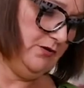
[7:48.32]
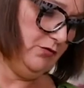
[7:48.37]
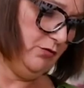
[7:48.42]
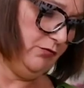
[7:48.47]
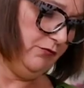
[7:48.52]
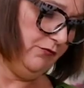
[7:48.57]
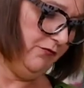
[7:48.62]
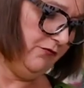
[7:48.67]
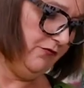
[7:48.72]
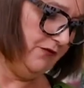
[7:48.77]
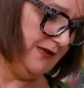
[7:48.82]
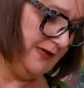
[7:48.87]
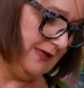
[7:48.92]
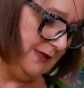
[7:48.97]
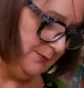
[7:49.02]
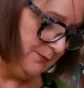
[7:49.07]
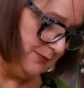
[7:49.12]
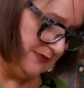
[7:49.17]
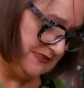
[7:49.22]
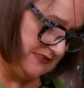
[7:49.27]

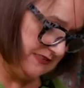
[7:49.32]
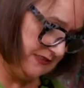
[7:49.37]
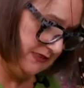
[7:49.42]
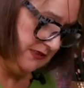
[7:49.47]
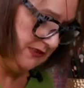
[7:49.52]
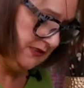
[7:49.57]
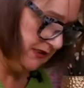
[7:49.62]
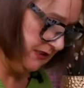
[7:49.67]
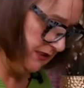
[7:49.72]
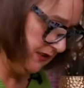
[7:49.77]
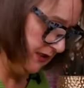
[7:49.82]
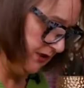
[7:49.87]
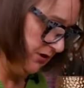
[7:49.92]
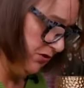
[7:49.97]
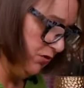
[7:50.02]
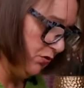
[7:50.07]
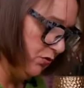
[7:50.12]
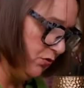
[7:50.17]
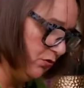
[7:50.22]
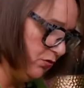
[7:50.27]
flea bitten
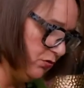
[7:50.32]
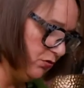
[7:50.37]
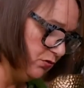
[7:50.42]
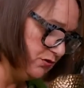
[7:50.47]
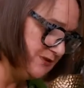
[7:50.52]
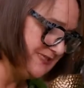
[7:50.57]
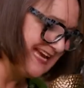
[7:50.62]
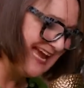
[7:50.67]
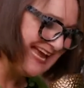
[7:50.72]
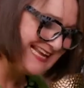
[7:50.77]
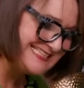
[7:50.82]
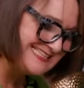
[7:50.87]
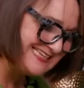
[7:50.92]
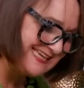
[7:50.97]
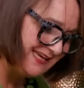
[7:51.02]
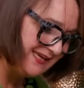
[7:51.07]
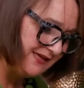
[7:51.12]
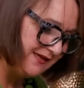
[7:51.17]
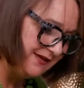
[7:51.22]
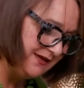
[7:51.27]
or
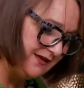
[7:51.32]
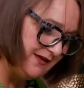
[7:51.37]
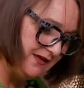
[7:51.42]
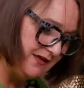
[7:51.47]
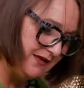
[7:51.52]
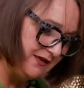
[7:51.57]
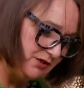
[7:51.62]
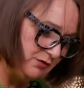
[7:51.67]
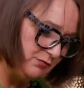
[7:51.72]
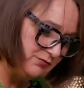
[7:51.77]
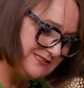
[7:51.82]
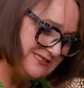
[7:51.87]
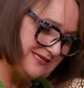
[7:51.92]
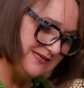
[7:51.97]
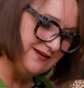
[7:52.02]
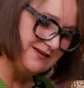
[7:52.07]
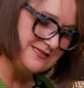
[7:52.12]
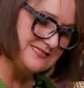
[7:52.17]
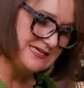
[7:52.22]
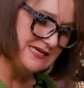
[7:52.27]
tatty. You want it
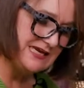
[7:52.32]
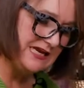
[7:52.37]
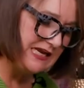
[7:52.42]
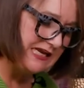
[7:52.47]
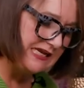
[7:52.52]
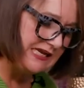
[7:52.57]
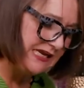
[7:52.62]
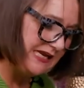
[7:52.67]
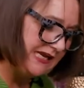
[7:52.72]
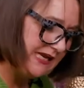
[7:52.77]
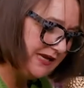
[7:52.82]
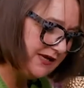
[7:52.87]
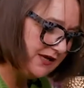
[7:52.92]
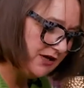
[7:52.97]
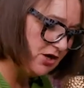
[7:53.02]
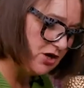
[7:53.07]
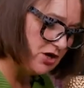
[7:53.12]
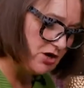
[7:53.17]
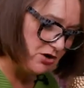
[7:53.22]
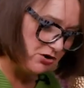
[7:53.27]
nice and clean
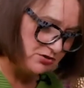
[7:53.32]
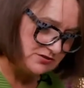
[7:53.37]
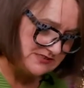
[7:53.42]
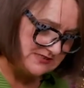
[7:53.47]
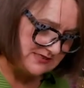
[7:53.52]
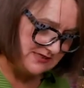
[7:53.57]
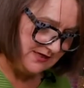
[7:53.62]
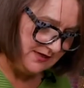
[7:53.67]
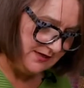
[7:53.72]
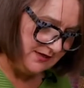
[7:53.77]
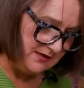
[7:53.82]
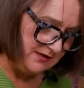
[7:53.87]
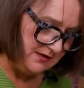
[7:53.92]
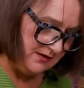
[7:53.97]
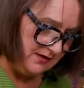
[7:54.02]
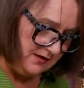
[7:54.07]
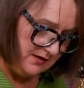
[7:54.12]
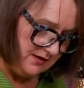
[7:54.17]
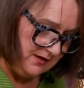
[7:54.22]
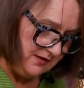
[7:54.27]
and glossy
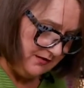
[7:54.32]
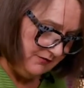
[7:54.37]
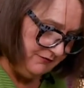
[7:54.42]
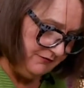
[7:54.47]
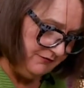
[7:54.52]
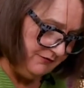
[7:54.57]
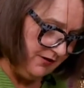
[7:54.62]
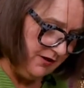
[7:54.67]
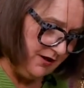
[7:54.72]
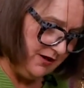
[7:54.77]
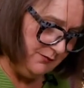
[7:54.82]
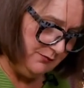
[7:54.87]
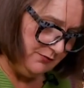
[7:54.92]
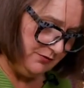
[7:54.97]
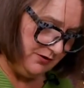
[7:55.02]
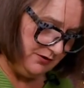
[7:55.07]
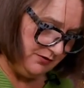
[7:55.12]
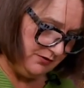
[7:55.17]
and vibrant